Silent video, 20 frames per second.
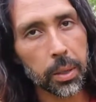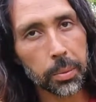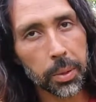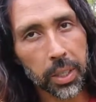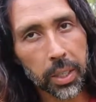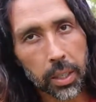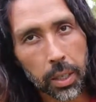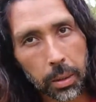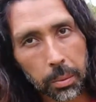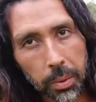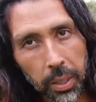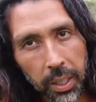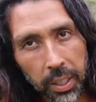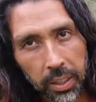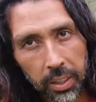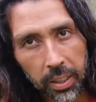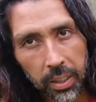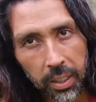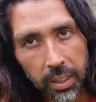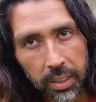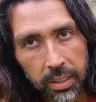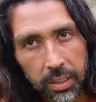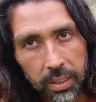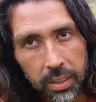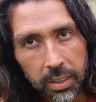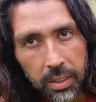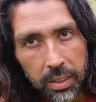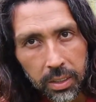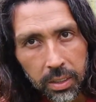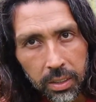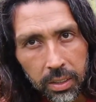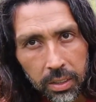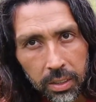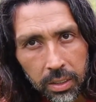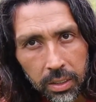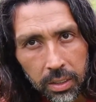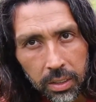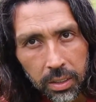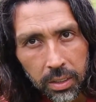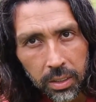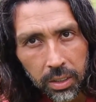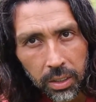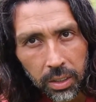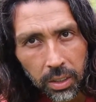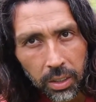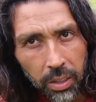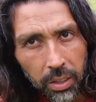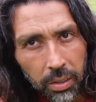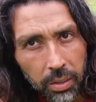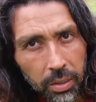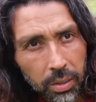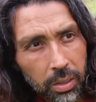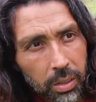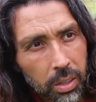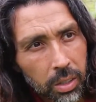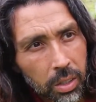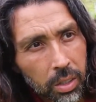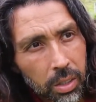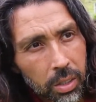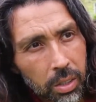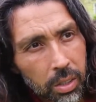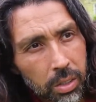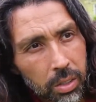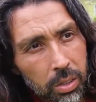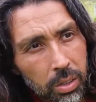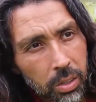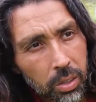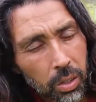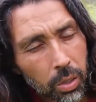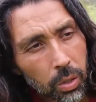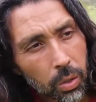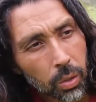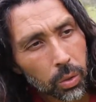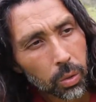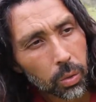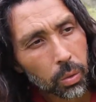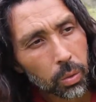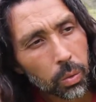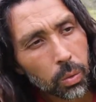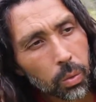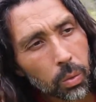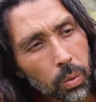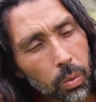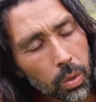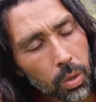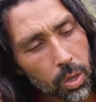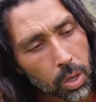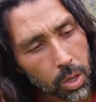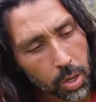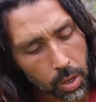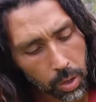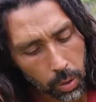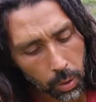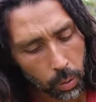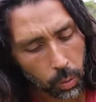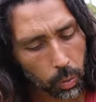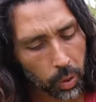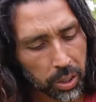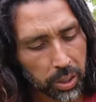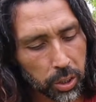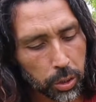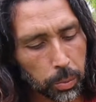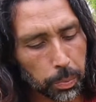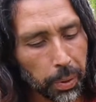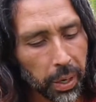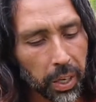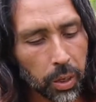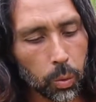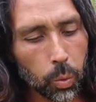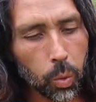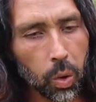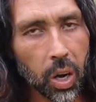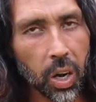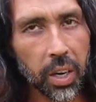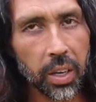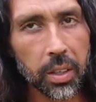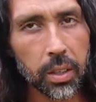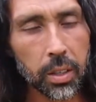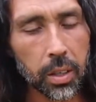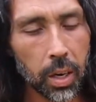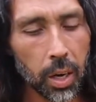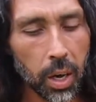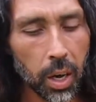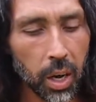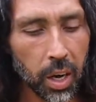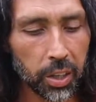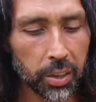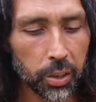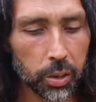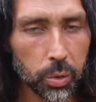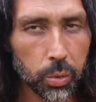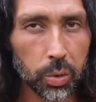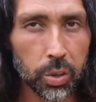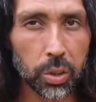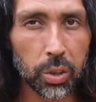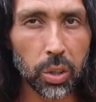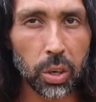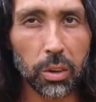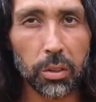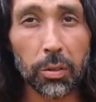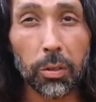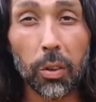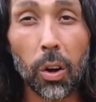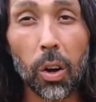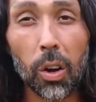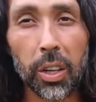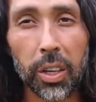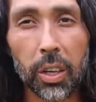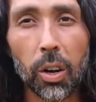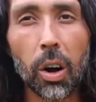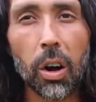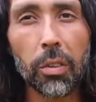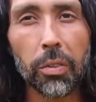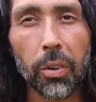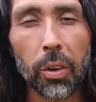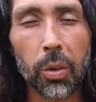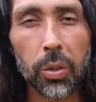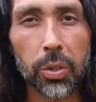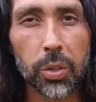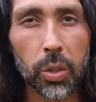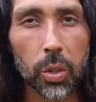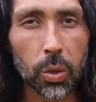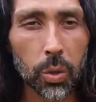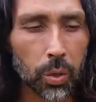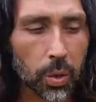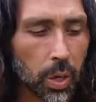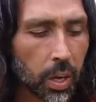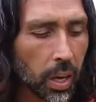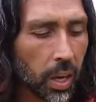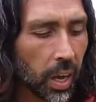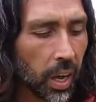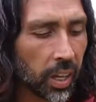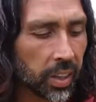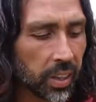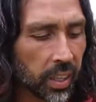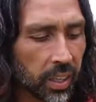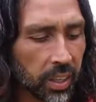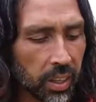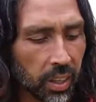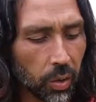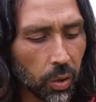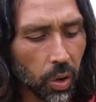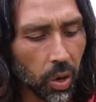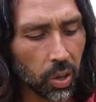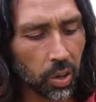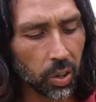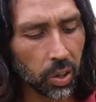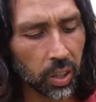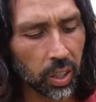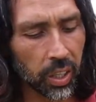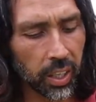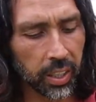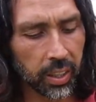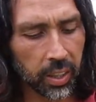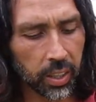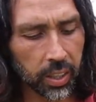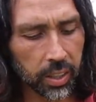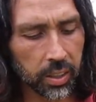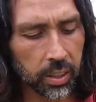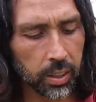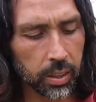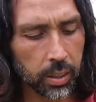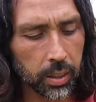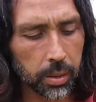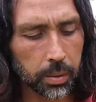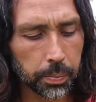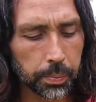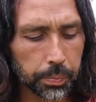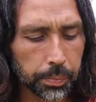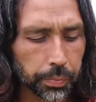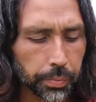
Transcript: they become like this, you know. So once you pick one, others will start falling off also, and then they'll all look like this,